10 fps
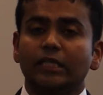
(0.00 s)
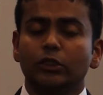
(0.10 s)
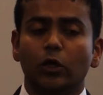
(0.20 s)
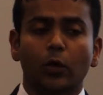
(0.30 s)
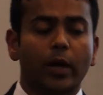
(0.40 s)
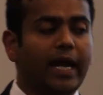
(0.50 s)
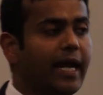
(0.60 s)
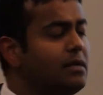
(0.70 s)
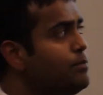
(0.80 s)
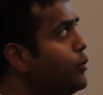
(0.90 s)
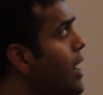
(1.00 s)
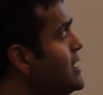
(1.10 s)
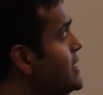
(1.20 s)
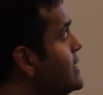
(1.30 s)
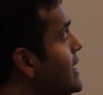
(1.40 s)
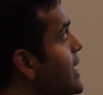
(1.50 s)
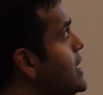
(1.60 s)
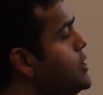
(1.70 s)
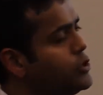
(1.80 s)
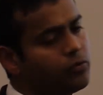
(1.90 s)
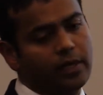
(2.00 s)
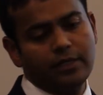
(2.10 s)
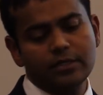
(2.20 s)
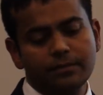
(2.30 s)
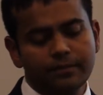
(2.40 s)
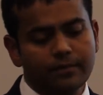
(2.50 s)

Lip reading: So in processing industries,